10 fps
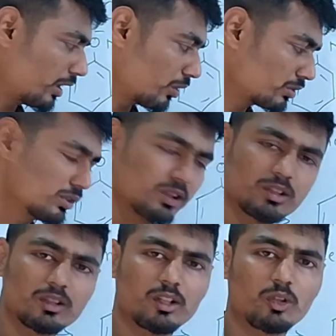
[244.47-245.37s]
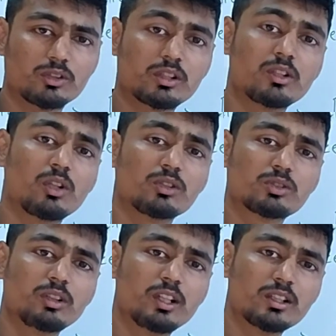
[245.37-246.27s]
and oxygen
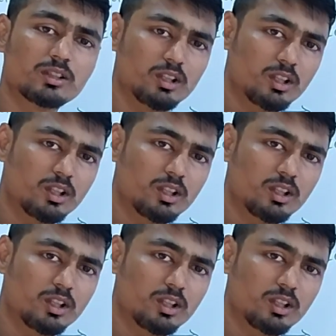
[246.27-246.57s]
also needs